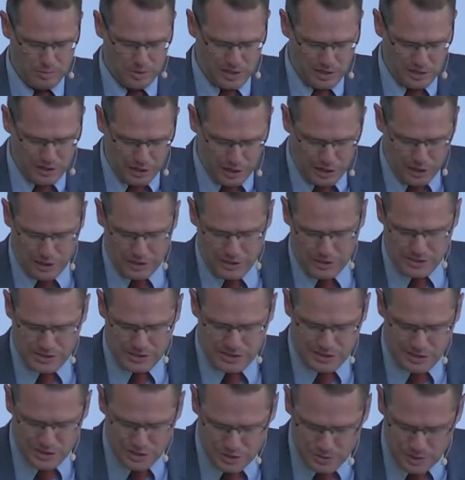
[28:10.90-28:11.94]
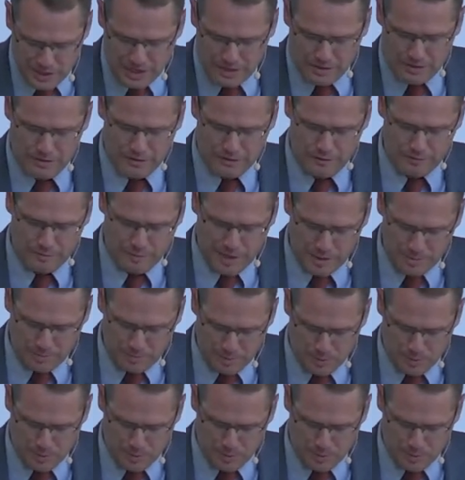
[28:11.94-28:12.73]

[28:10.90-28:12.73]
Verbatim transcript: but God is the strength of my